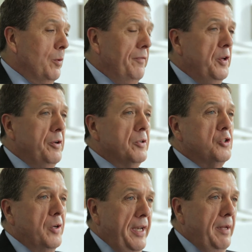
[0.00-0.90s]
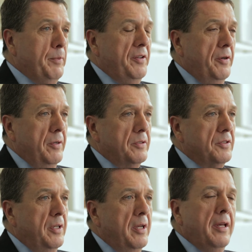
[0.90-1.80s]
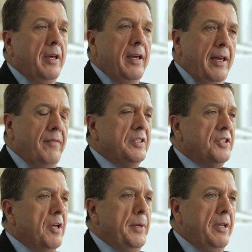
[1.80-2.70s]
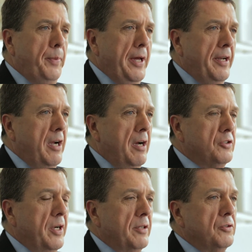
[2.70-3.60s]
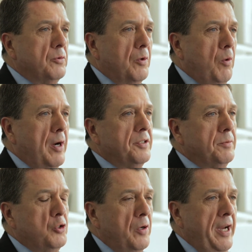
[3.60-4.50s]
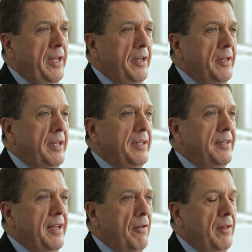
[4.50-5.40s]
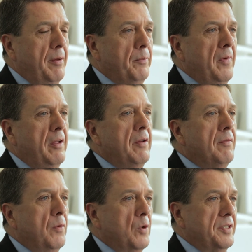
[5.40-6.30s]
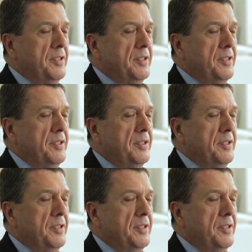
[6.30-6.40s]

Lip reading: Review your training materials. Even some independent contractors require some training. You need to tell them, for